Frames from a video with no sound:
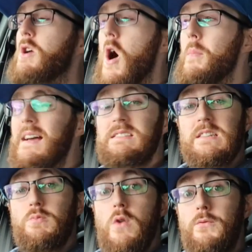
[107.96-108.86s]
the cob
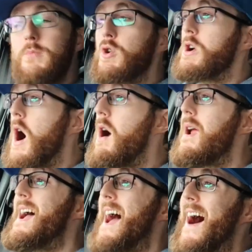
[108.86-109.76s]
access port from your
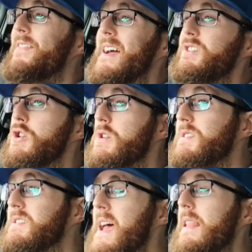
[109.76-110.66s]
car and then you can
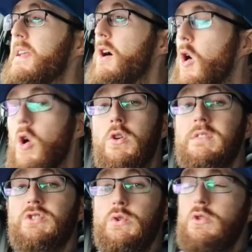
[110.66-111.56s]
sell it
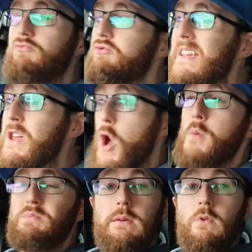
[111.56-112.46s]
on, so you'll
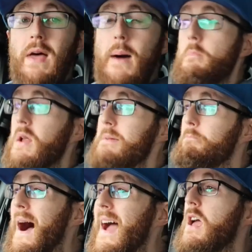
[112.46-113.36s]
recoup some of that money
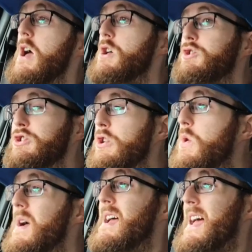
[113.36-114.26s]
back.
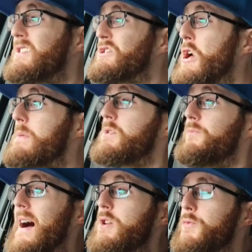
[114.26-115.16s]
So in terms of
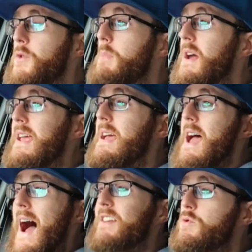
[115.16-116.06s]
value for money,
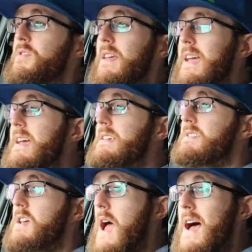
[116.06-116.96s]
I don't think it
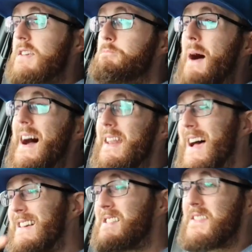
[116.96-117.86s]
is as bad
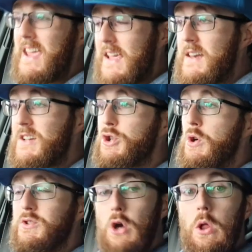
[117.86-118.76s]
as the
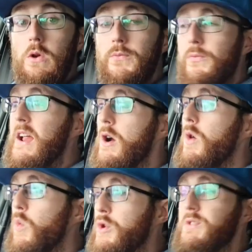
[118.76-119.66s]
initial dollar
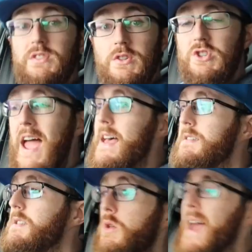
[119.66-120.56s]
figure would
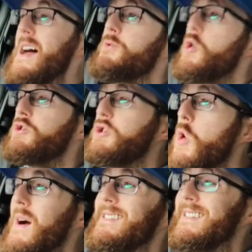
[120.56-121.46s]
suggest. You can of course
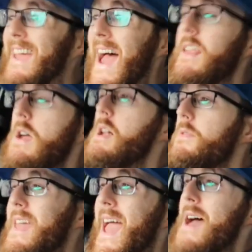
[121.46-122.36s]
go and get the